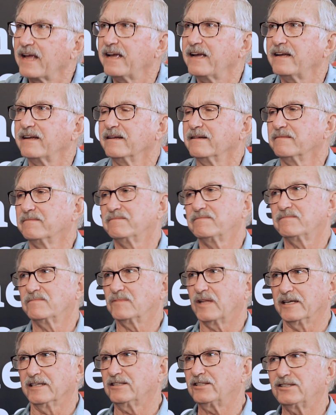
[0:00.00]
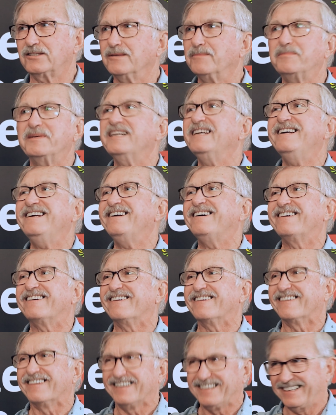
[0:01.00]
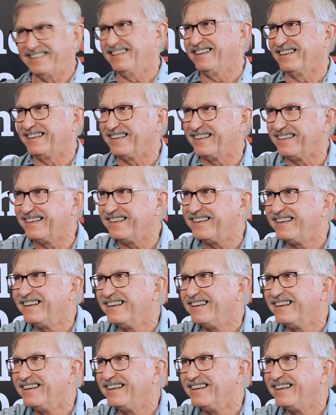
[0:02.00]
Hey, nice to be here.